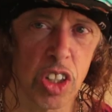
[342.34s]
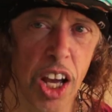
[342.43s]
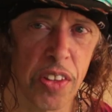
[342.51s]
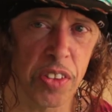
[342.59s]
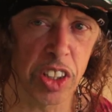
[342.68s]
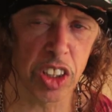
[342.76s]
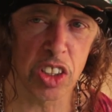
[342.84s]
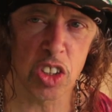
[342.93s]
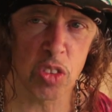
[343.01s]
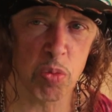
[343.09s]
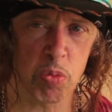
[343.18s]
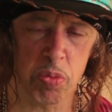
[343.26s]
I think
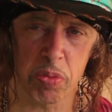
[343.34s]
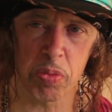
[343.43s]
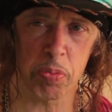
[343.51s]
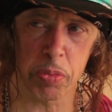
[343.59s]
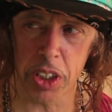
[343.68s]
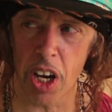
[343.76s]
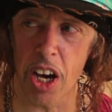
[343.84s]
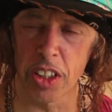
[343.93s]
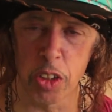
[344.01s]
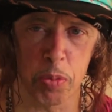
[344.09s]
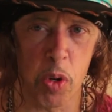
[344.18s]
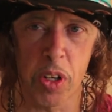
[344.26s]
is
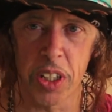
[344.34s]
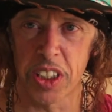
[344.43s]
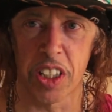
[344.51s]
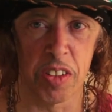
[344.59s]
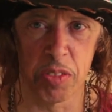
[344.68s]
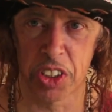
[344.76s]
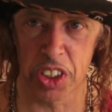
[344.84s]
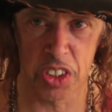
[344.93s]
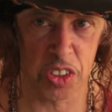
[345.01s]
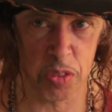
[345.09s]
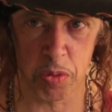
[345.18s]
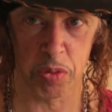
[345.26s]
beyond the point of
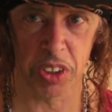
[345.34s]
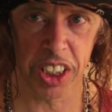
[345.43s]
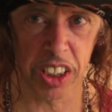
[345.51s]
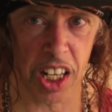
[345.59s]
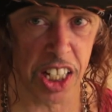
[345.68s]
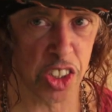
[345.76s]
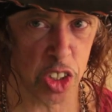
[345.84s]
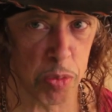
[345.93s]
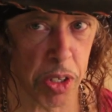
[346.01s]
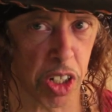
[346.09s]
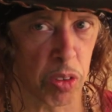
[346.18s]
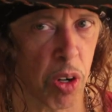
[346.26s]
just
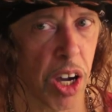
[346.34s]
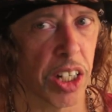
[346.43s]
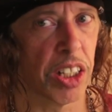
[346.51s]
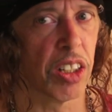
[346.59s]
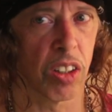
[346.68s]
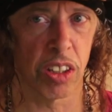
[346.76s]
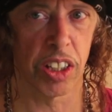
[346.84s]
legalizing marijuana